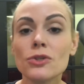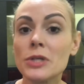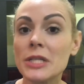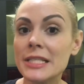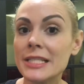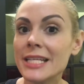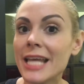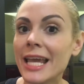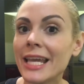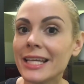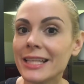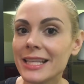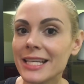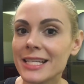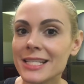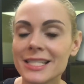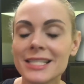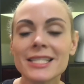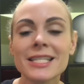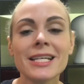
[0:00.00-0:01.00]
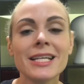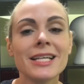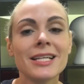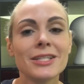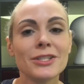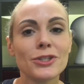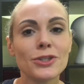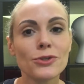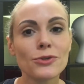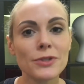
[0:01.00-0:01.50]
you can take this
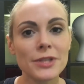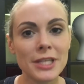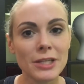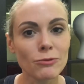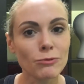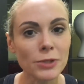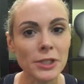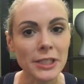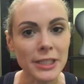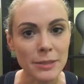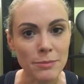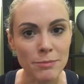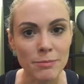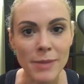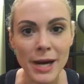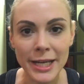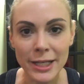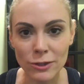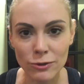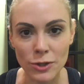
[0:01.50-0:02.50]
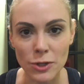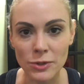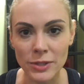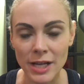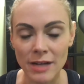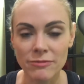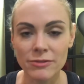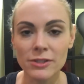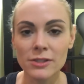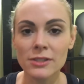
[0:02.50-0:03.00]
to the really micro
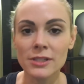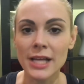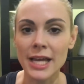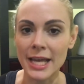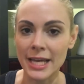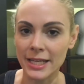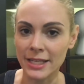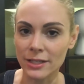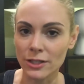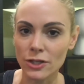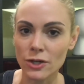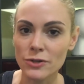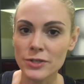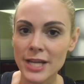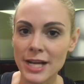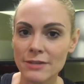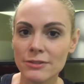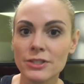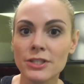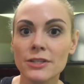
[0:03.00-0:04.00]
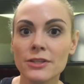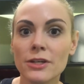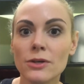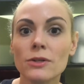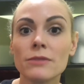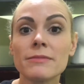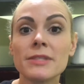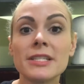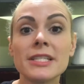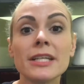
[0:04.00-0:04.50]
level and go down to
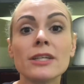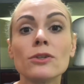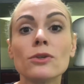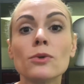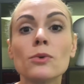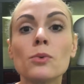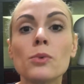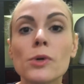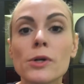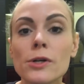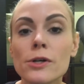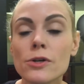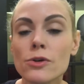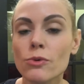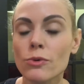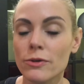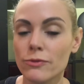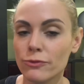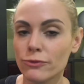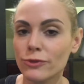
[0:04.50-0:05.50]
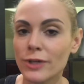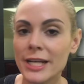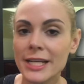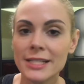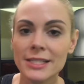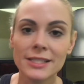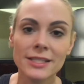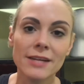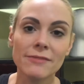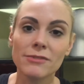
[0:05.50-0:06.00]
the single word or
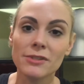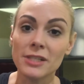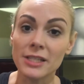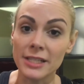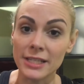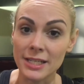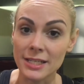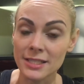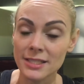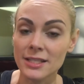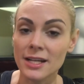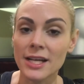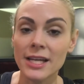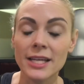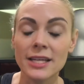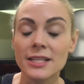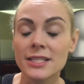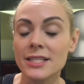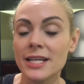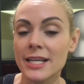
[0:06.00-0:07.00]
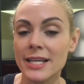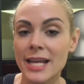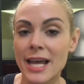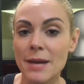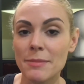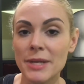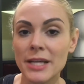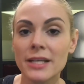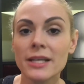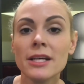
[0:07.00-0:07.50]
phrase level and assign a
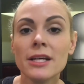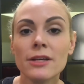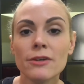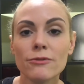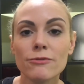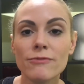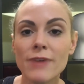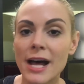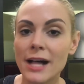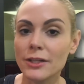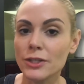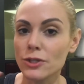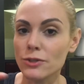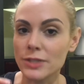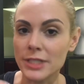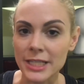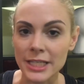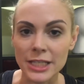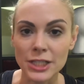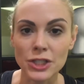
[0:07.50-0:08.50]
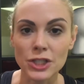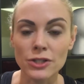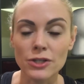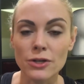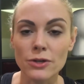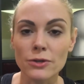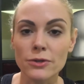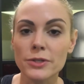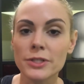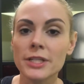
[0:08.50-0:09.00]
dynamic value to each of
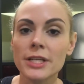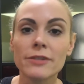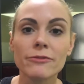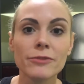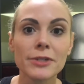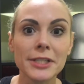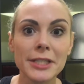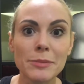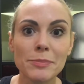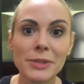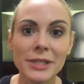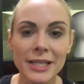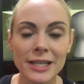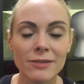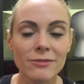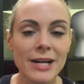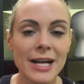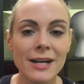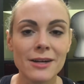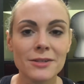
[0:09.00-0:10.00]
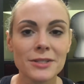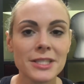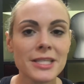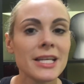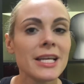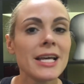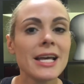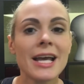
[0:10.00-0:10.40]
those and really play around.